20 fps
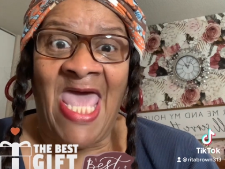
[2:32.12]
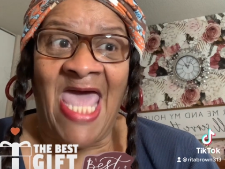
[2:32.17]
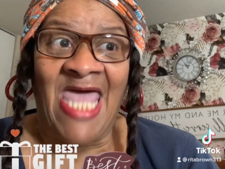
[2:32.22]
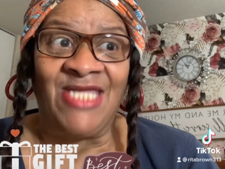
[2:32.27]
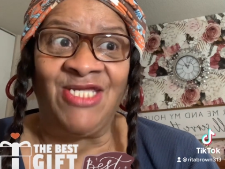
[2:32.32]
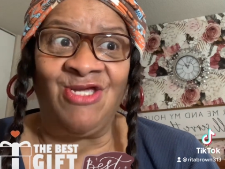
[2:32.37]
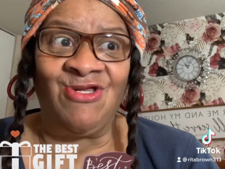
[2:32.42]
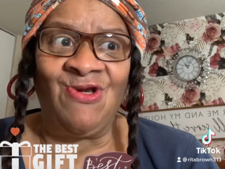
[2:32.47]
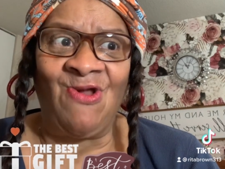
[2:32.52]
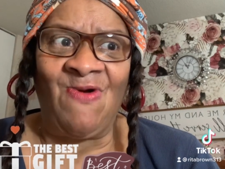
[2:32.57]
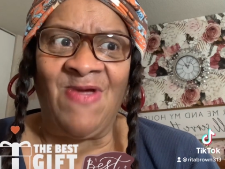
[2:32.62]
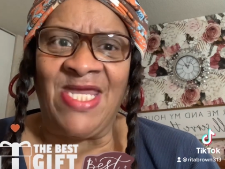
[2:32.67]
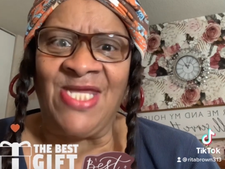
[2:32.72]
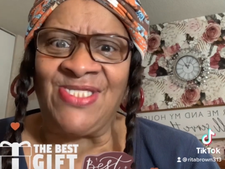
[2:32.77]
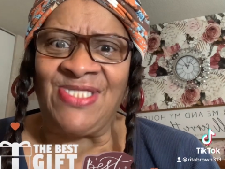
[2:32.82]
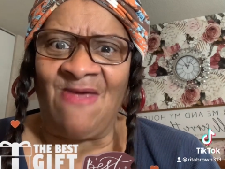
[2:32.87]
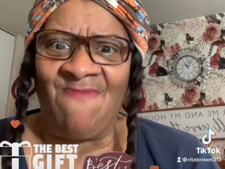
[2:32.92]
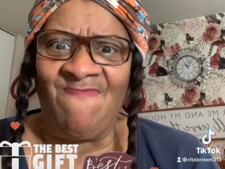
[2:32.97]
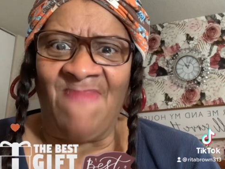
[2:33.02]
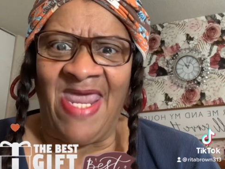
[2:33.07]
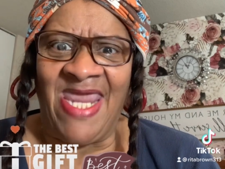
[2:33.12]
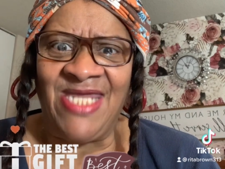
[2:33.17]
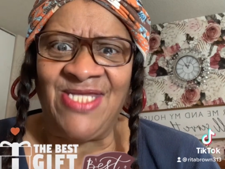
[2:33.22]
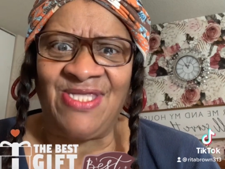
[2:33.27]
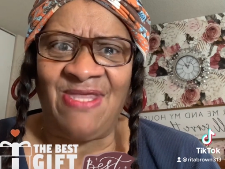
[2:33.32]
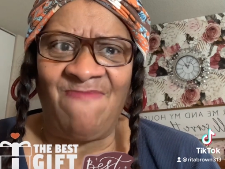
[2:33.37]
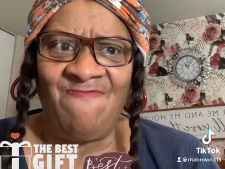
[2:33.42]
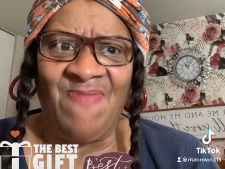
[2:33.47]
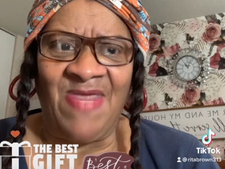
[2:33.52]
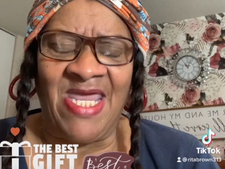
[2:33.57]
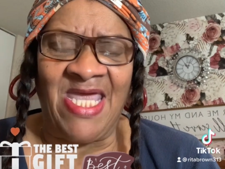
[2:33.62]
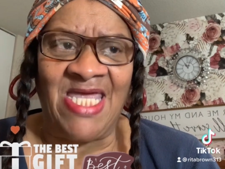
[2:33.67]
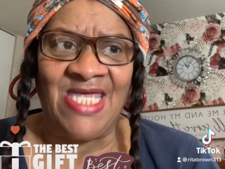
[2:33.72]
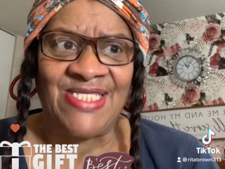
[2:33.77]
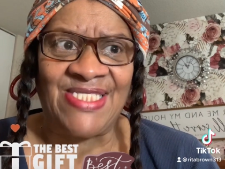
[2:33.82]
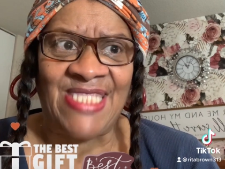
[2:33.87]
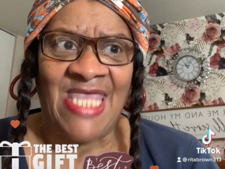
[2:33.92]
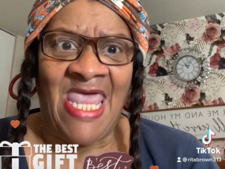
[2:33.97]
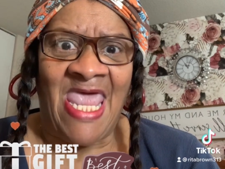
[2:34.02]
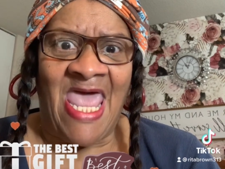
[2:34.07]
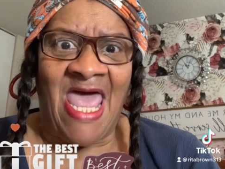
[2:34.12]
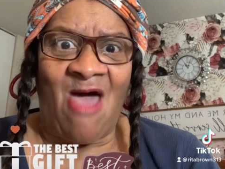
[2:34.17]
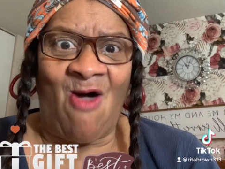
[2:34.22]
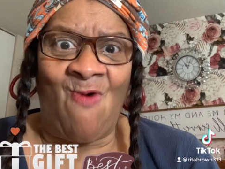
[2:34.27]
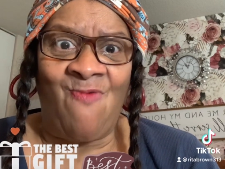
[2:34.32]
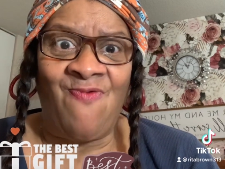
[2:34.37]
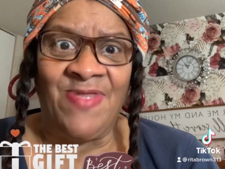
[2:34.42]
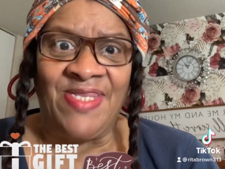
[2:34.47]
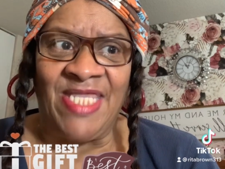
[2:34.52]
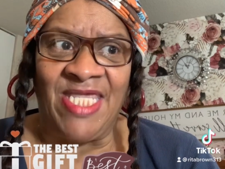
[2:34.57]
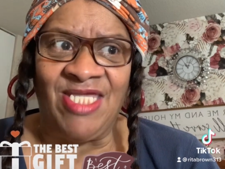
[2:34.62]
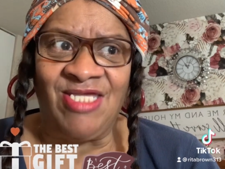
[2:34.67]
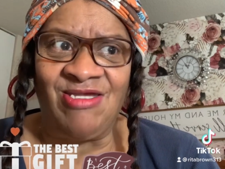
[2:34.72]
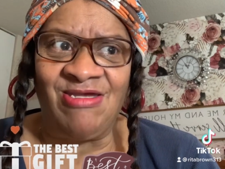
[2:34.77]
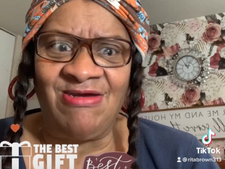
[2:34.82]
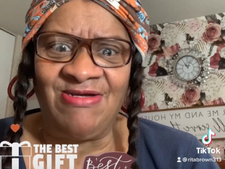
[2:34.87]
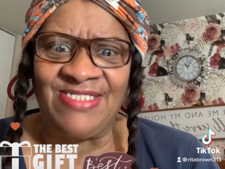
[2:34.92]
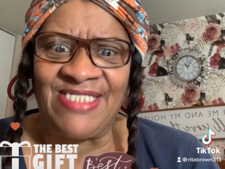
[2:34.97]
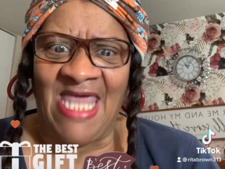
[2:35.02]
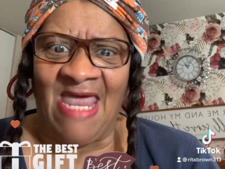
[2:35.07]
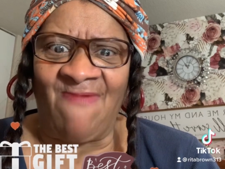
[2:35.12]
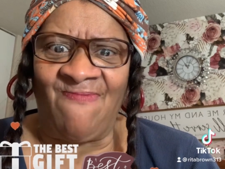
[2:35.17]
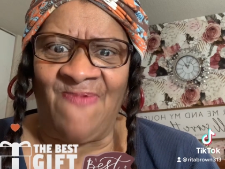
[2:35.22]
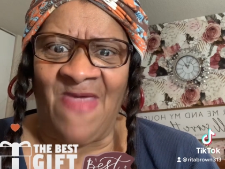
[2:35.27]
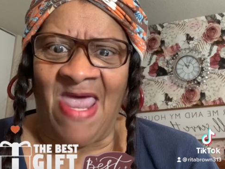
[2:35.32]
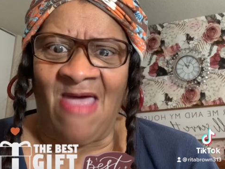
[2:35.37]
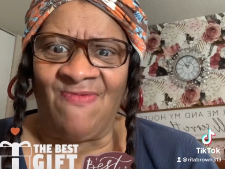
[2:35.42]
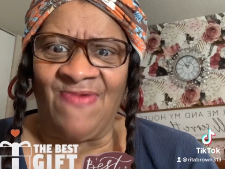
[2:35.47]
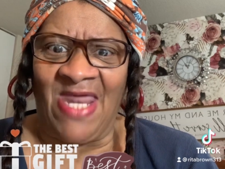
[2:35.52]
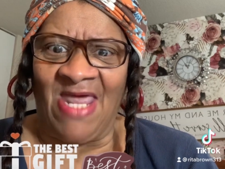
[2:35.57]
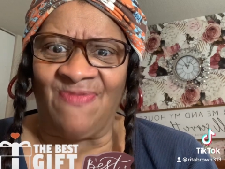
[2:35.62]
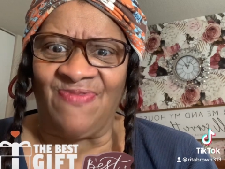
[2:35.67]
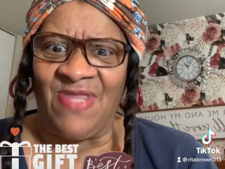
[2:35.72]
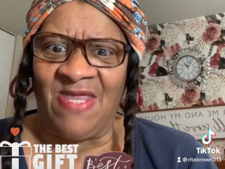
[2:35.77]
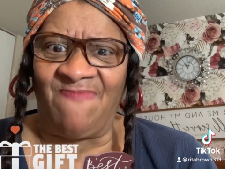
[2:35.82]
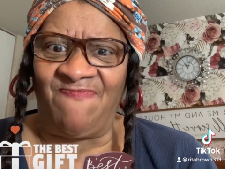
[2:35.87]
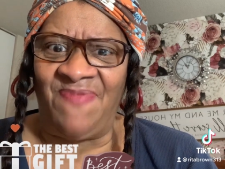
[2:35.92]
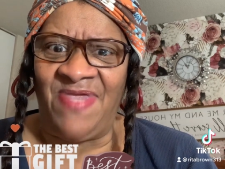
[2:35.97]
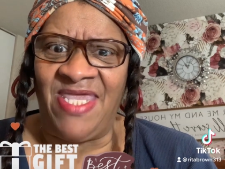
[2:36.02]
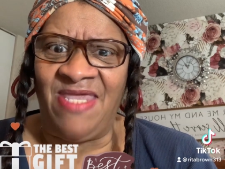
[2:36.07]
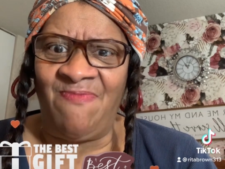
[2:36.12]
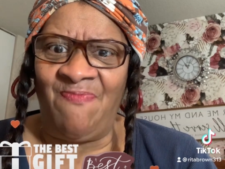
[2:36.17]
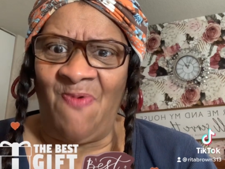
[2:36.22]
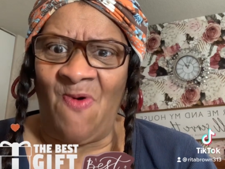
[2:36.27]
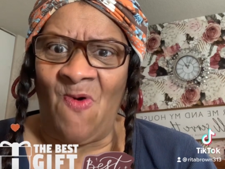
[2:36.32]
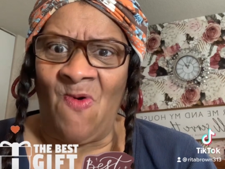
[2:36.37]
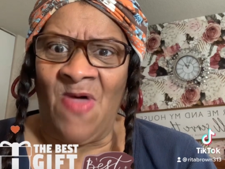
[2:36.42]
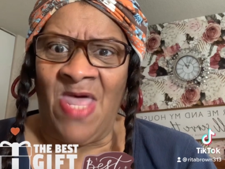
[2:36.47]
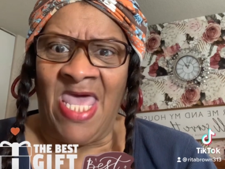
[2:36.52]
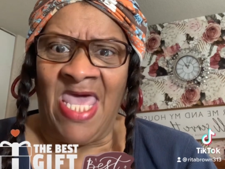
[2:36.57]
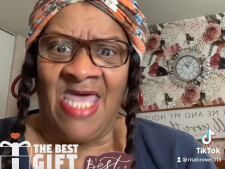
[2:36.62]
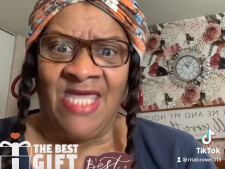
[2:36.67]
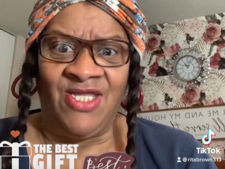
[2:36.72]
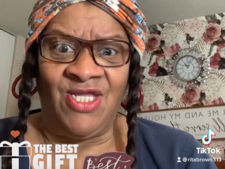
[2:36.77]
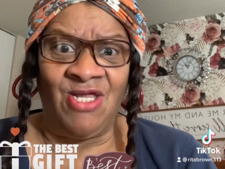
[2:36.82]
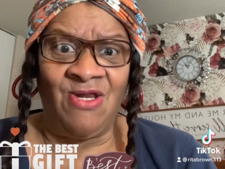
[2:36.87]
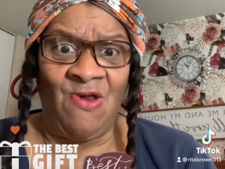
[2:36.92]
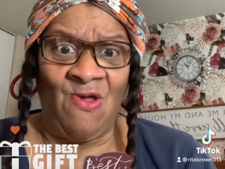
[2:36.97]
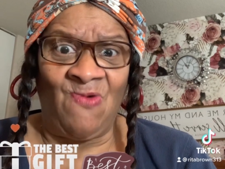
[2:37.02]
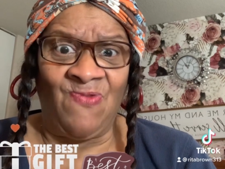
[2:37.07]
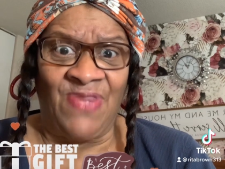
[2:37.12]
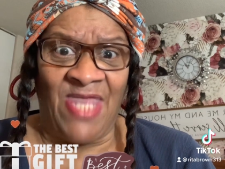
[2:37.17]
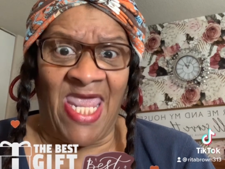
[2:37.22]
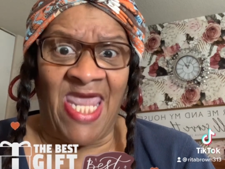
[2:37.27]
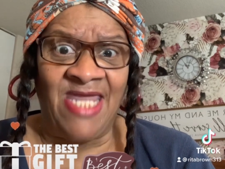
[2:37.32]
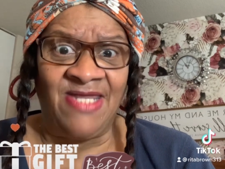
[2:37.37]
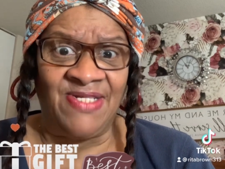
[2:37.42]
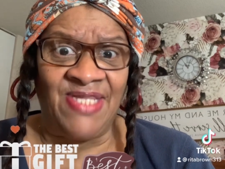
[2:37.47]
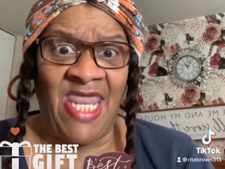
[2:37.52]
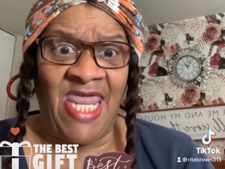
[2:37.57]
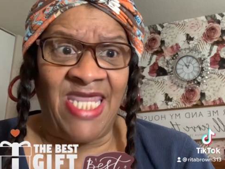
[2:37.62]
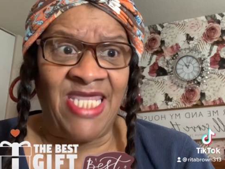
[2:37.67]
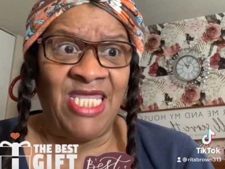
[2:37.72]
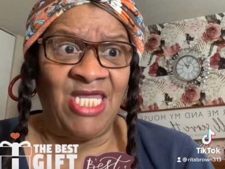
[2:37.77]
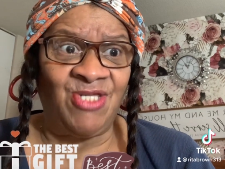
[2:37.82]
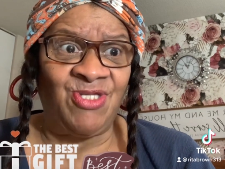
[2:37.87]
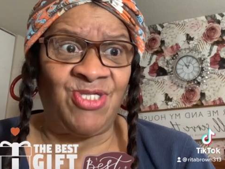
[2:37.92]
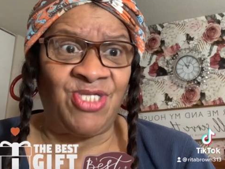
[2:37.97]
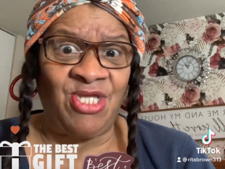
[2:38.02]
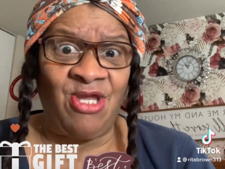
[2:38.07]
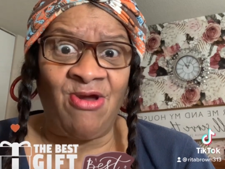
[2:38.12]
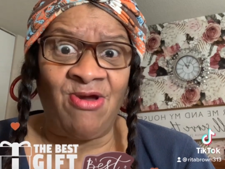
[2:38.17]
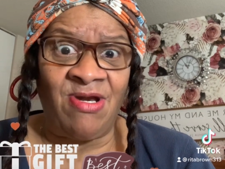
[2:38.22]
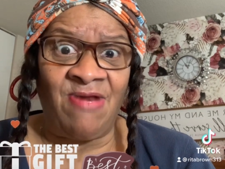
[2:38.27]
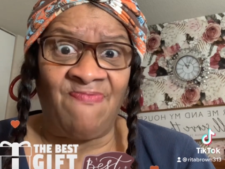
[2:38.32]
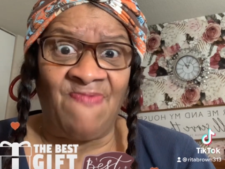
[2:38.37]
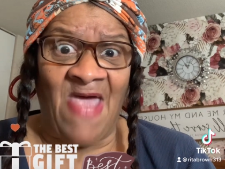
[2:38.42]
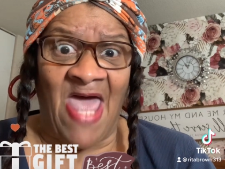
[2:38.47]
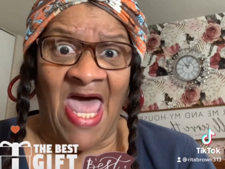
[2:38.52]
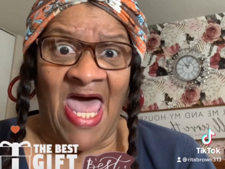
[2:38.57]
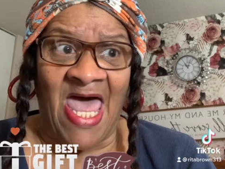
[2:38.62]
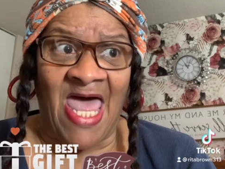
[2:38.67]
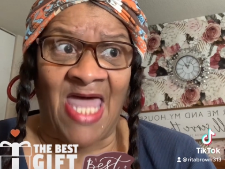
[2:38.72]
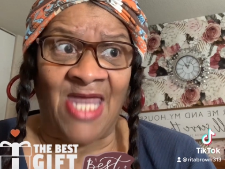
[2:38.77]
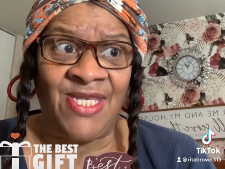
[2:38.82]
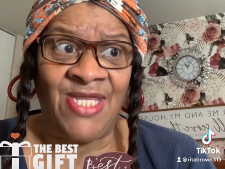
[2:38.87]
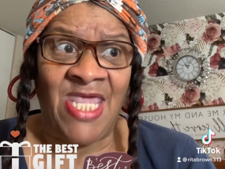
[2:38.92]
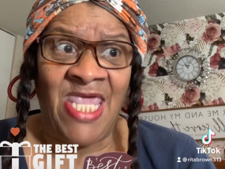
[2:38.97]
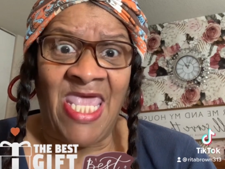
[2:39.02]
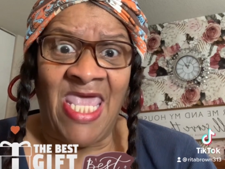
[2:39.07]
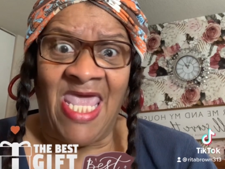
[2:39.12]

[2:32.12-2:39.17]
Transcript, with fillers: you know, it's amazing because over the years I found out that people, you know, they, they get scared of God.